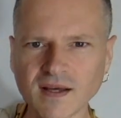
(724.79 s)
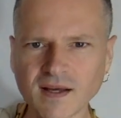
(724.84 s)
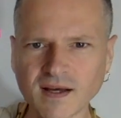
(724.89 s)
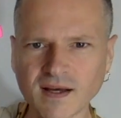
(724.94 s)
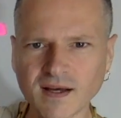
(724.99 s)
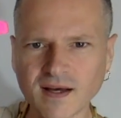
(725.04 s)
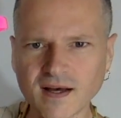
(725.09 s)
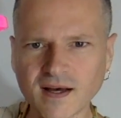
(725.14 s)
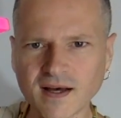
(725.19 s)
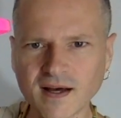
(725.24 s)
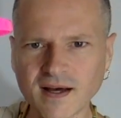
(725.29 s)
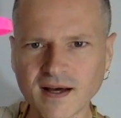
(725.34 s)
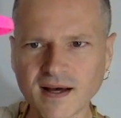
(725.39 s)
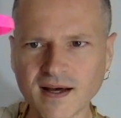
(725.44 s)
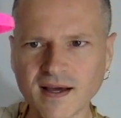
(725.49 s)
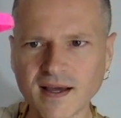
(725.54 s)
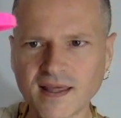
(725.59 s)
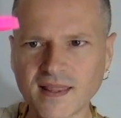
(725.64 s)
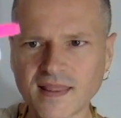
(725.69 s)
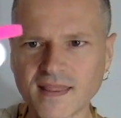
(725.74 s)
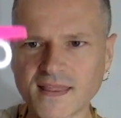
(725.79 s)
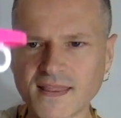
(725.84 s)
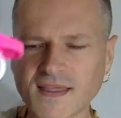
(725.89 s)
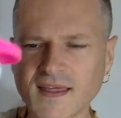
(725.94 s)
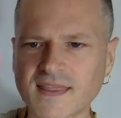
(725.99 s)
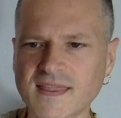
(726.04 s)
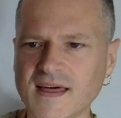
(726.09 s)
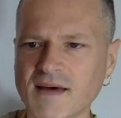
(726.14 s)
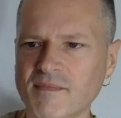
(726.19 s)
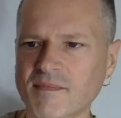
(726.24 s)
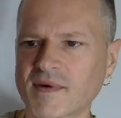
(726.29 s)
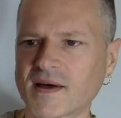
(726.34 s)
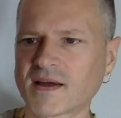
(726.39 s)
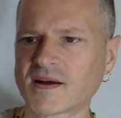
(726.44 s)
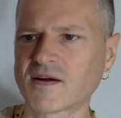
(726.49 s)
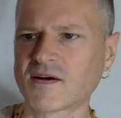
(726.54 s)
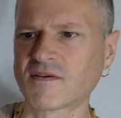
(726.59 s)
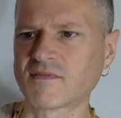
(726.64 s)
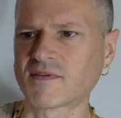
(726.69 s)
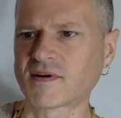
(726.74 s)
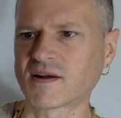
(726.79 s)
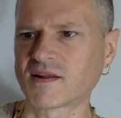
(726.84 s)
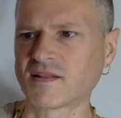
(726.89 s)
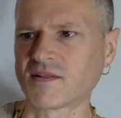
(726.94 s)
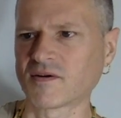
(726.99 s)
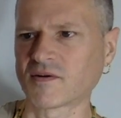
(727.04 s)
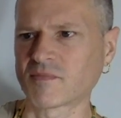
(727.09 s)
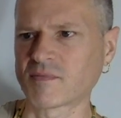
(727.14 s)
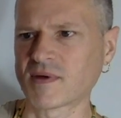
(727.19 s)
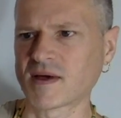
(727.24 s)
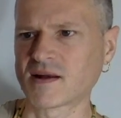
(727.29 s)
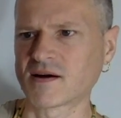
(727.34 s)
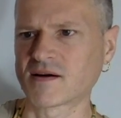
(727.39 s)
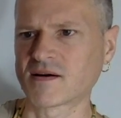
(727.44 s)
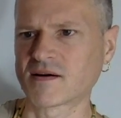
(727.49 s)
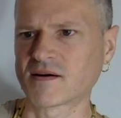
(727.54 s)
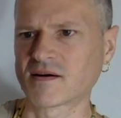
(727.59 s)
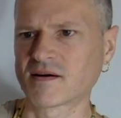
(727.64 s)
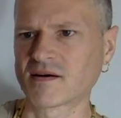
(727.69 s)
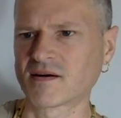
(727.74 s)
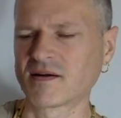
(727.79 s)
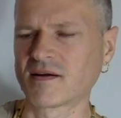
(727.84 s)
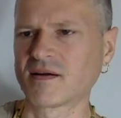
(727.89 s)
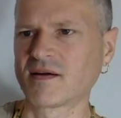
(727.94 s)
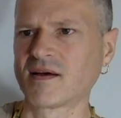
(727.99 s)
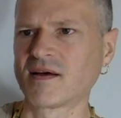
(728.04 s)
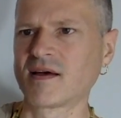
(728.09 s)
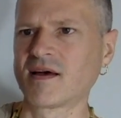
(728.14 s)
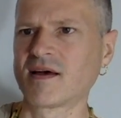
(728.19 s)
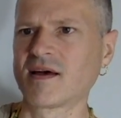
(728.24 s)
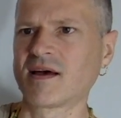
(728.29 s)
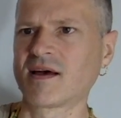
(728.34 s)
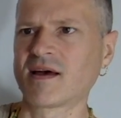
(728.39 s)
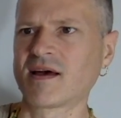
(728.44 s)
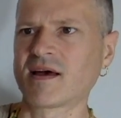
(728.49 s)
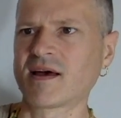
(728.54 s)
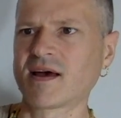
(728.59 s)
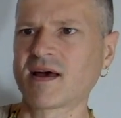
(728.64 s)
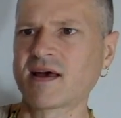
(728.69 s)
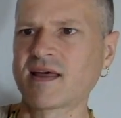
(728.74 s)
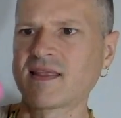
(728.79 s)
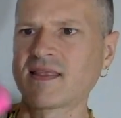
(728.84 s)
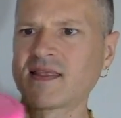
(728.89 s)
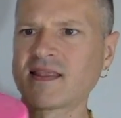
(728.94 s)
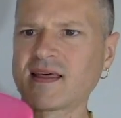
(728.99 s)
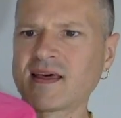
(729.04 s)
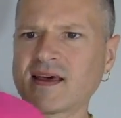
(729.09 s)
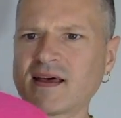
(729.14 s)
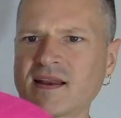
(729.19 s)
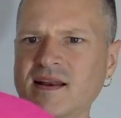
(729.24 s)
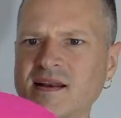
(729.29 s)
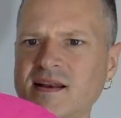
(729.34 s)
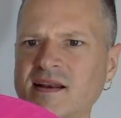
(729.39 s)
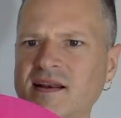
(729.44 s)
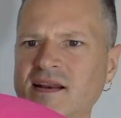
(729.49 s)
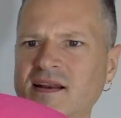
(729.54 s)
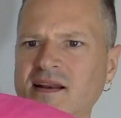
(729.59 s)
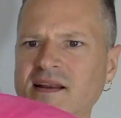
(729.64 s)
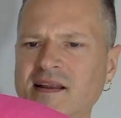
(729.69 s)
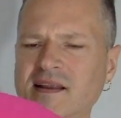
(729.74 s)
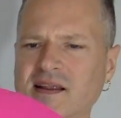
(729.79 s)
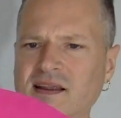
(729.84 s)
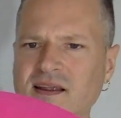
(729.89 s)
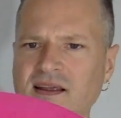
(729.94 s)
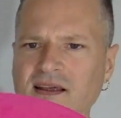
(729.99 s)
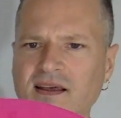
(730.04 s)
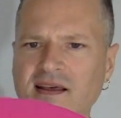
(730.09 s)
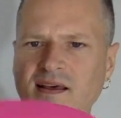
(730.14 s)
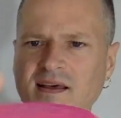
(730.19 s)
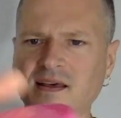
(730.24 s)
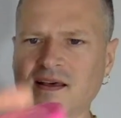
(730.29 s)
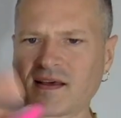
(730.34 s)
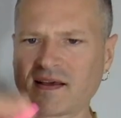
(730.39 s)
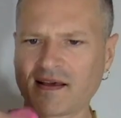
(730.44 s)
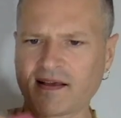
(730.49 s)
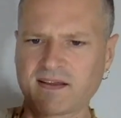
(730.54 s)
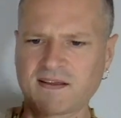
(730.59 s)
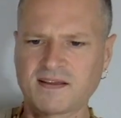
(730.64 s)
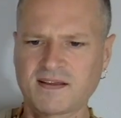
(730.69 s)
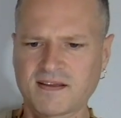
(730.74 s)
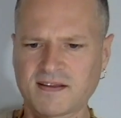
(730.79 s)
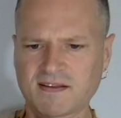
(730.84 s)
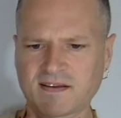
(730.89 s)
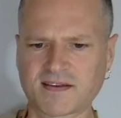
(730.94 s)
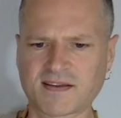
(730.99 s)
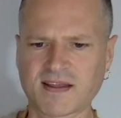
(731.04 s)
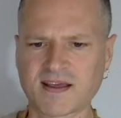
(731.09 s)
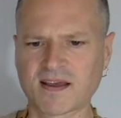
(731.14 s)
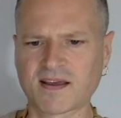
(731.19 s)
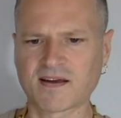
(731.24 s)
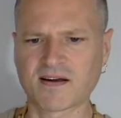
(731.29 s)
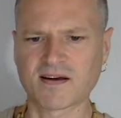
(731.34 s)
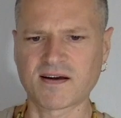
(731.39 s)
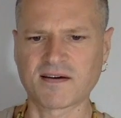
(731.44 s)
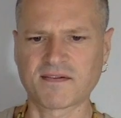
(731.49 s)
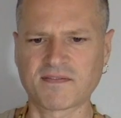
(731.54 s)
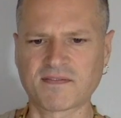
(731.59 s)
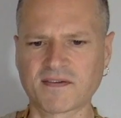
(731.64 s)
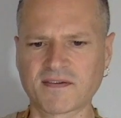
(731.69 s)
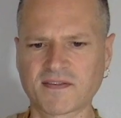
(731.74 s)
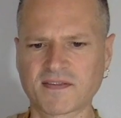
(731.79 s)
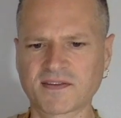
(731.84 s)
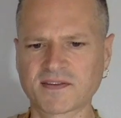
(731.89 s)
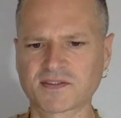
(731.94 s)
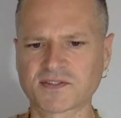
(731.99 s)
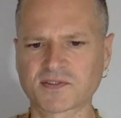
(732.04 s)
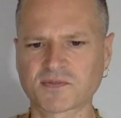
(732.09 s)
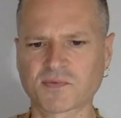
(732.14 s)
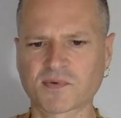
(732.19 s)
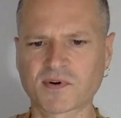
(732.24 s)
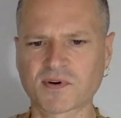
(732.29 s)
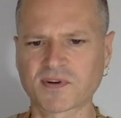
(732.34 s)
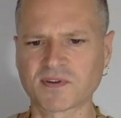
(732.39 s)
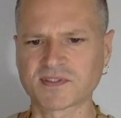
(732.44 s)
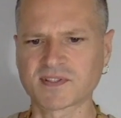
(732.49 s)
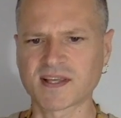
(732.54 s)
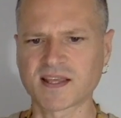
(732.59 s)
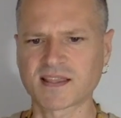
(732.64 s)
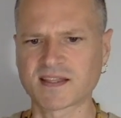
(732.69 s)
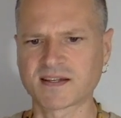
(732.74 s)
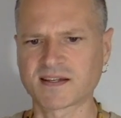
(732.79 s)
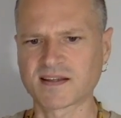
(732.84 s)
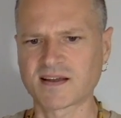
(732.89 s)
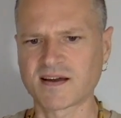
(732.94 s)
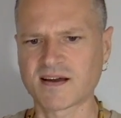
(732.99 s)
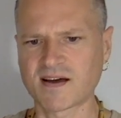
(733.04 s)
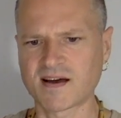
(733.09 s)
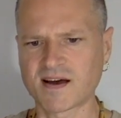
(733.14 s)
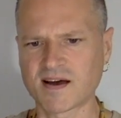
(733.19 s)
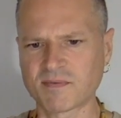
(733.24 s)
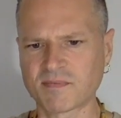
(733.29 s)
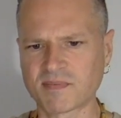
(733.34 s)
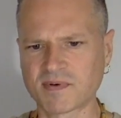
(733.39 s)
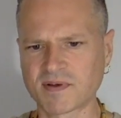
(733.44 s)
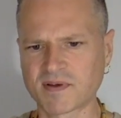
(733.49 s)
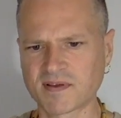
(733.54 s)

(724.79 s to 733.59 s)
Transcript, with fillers: I think that might already look better and then take off the swirls at the top